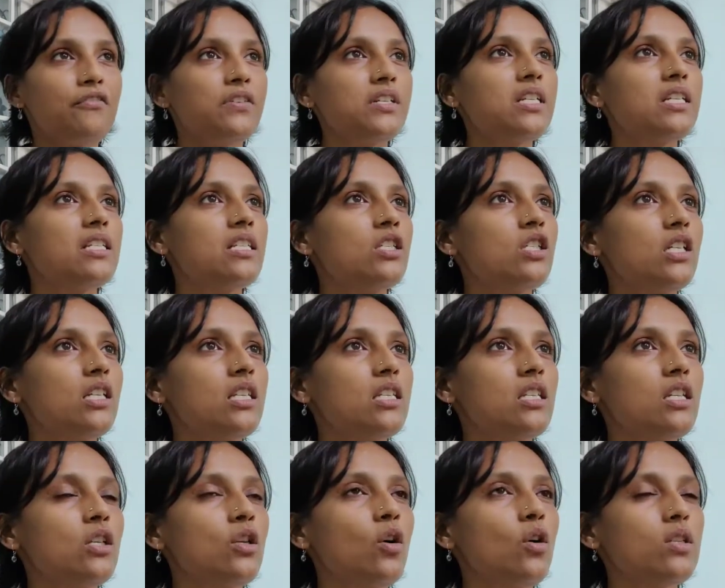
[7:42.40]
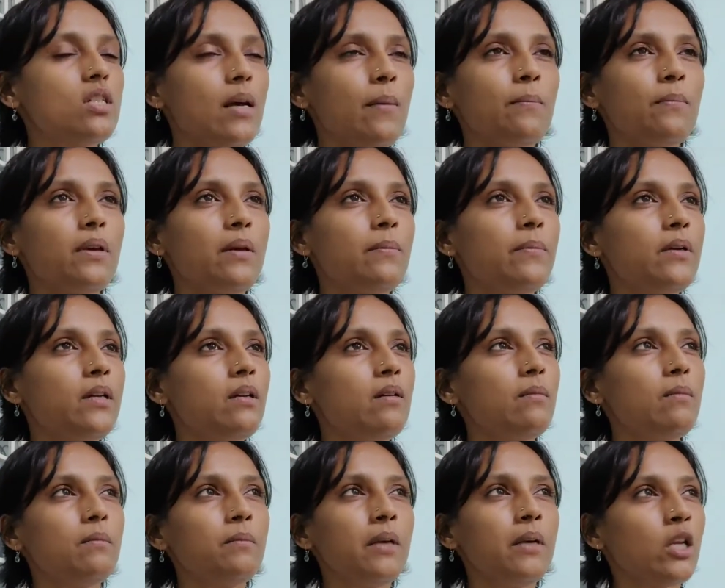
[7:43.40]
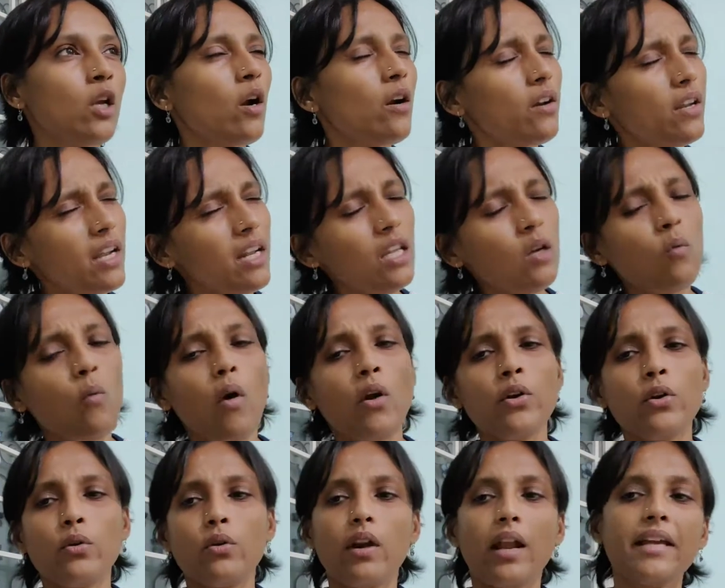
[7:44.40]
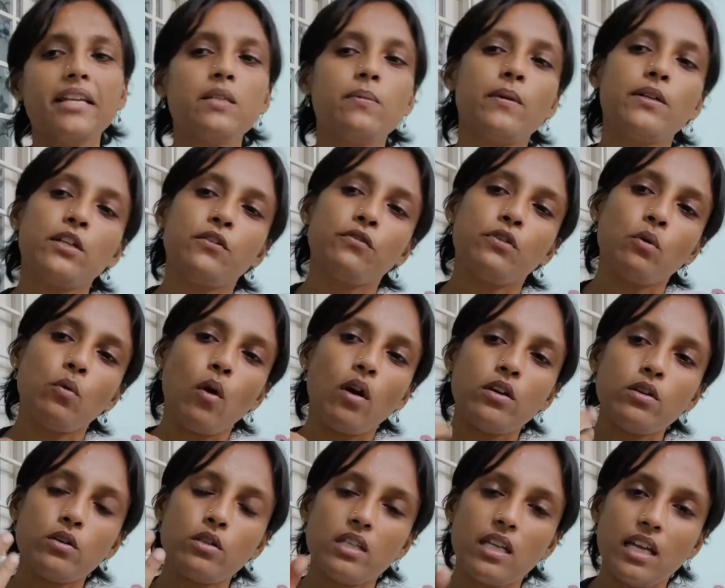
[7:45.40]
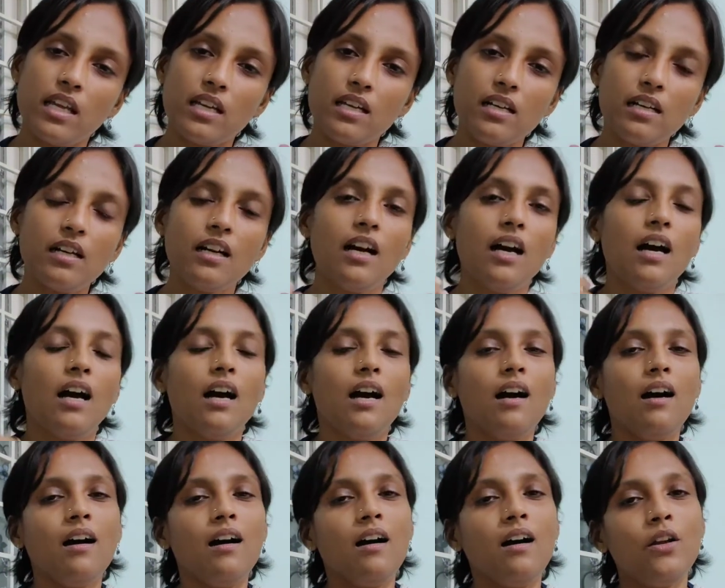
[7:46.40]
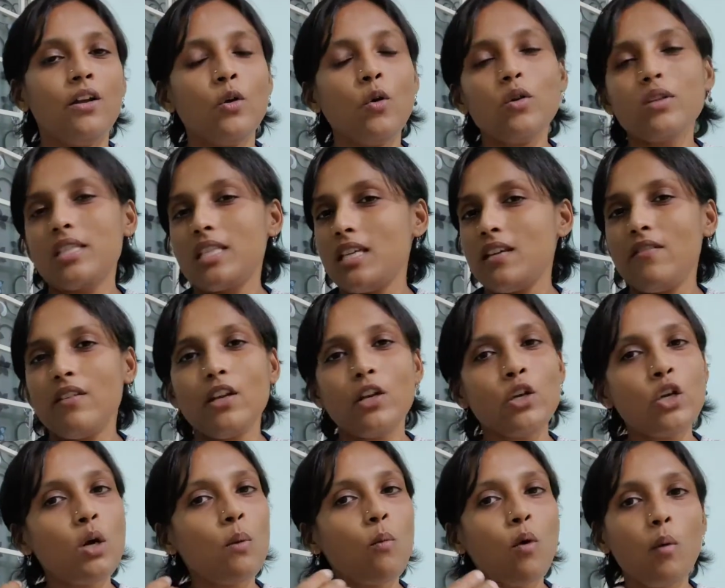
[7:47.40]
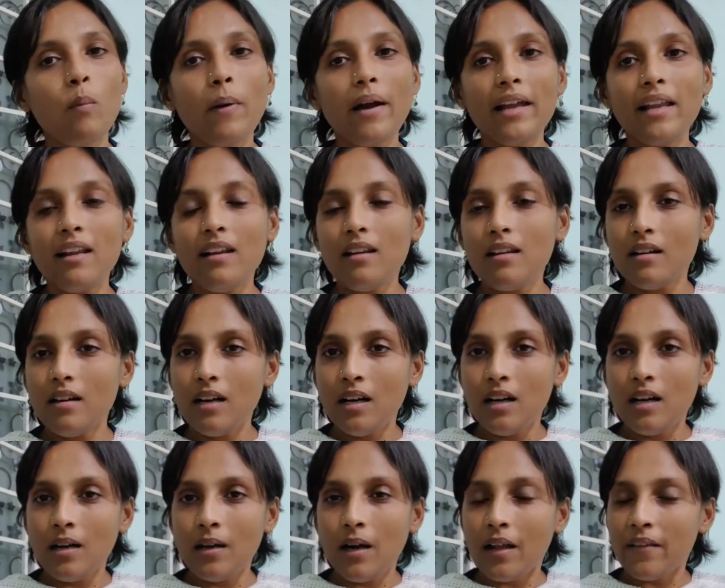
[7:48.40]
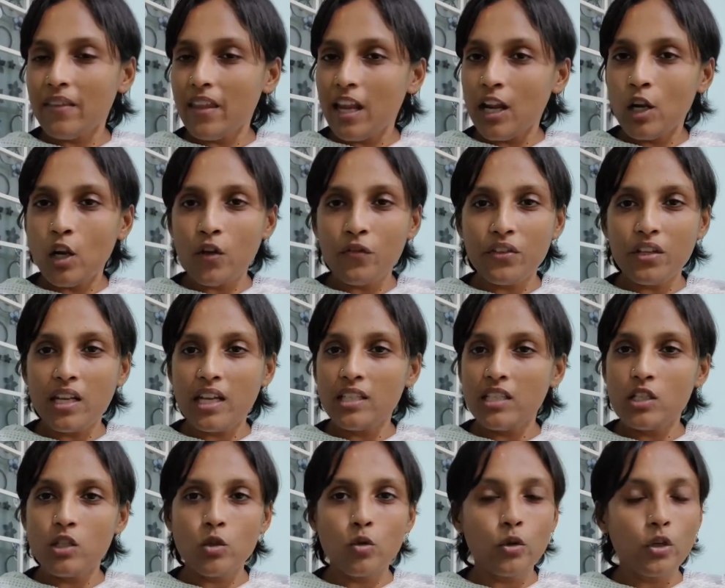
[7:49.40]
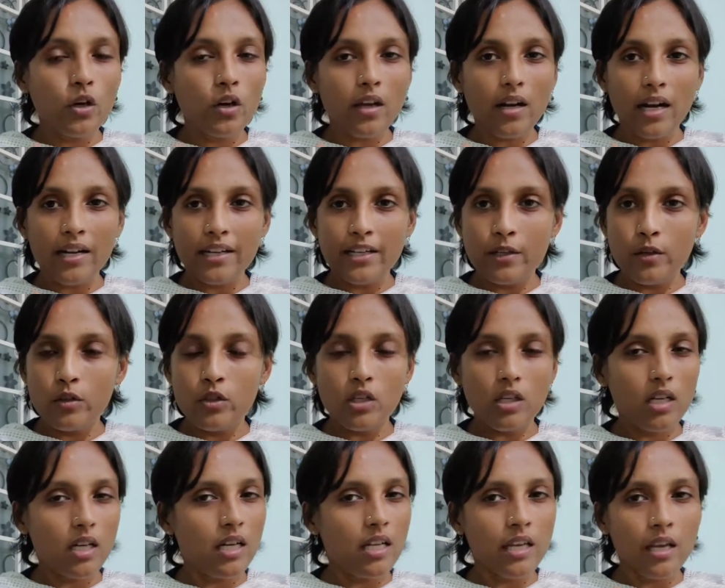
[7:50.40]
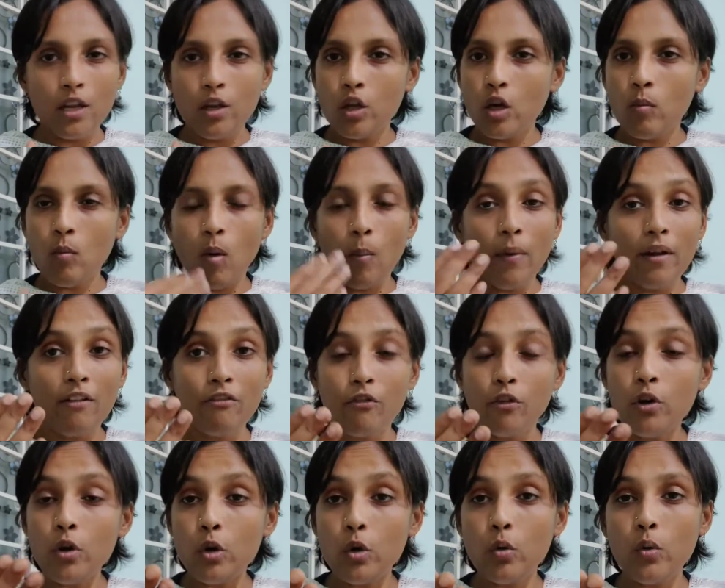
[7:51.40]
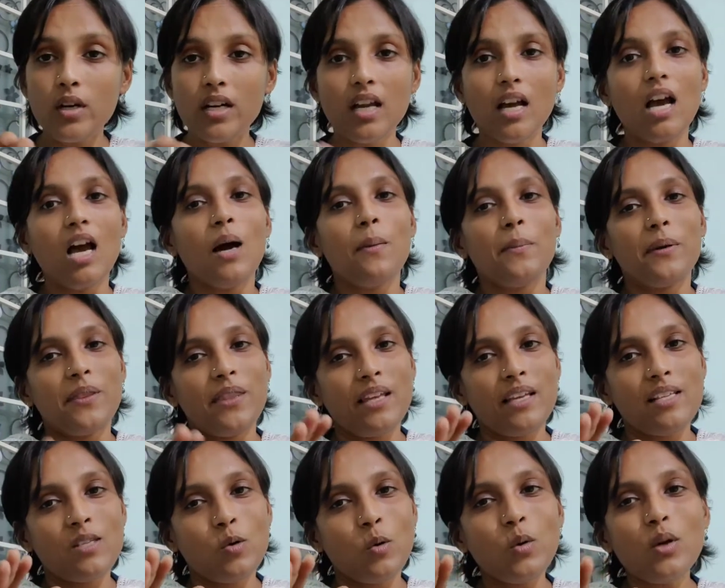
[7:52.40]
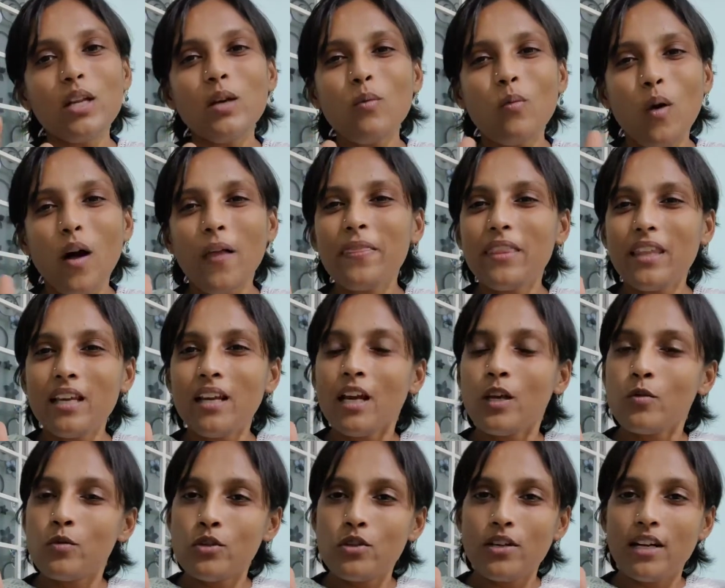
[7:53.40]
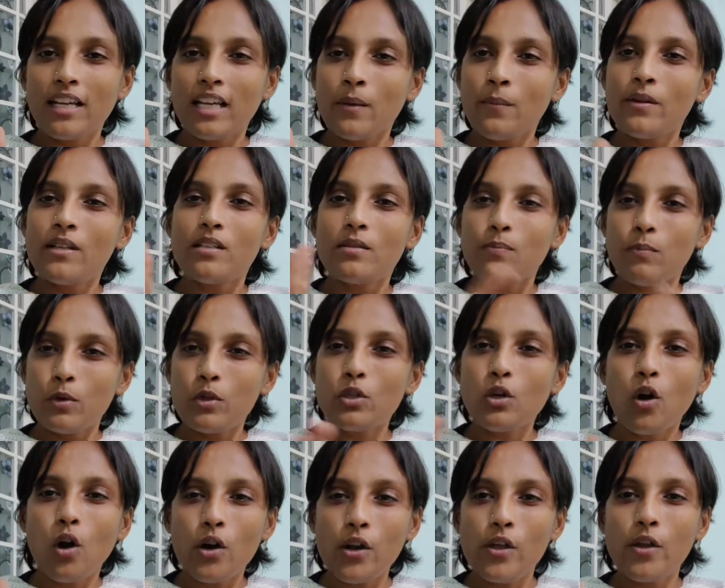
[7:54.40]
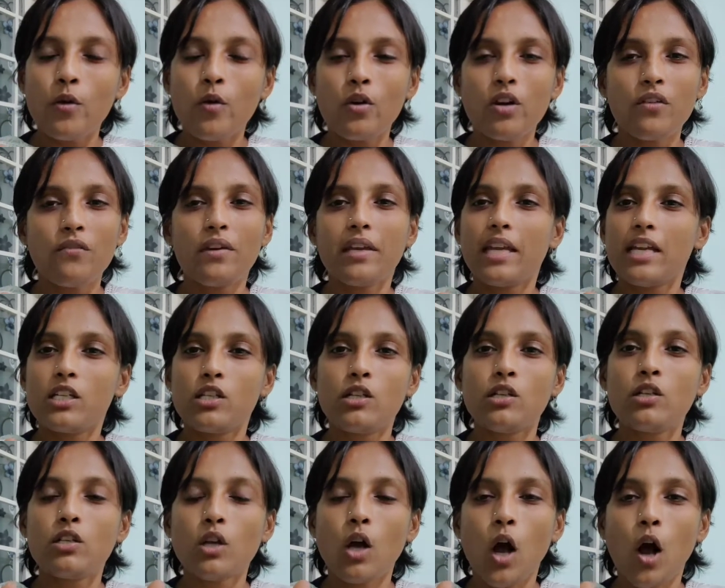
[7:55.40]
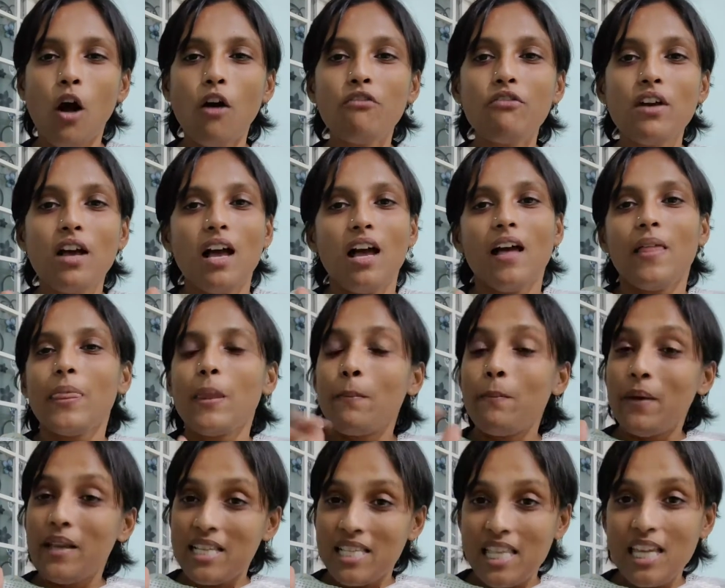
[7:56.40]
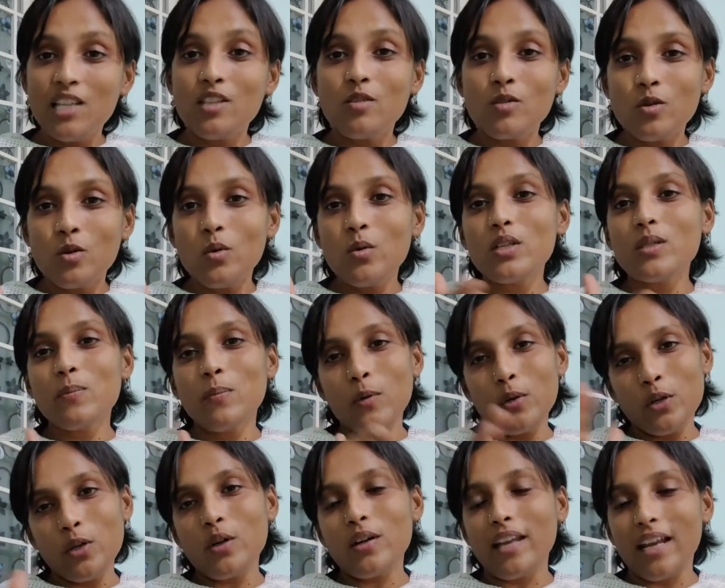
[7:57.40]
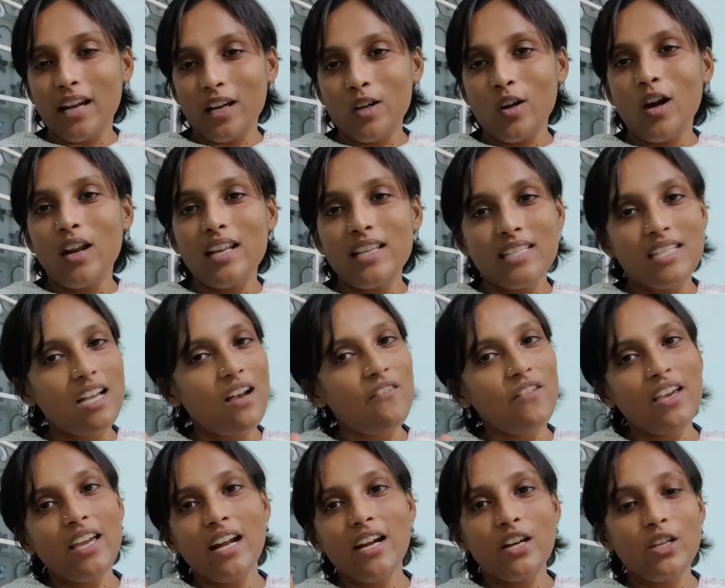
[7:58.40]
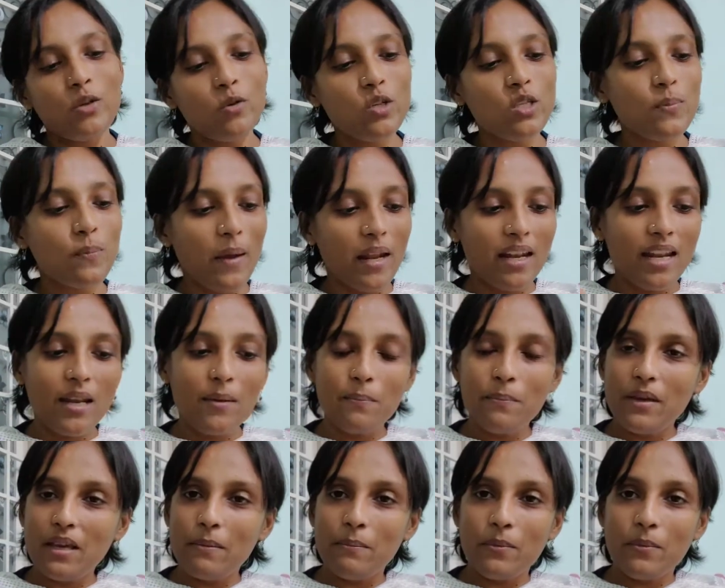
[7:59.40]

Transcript: if it is just, you know, some people may not really want to write, but if you want to take notes even in your mobile, at the end of the day, just do your gratitude journaling in your mobile phone, do it. But there's only one thing I would recommend: put all your notifications off. The best thing to do is put your technology away and use pen and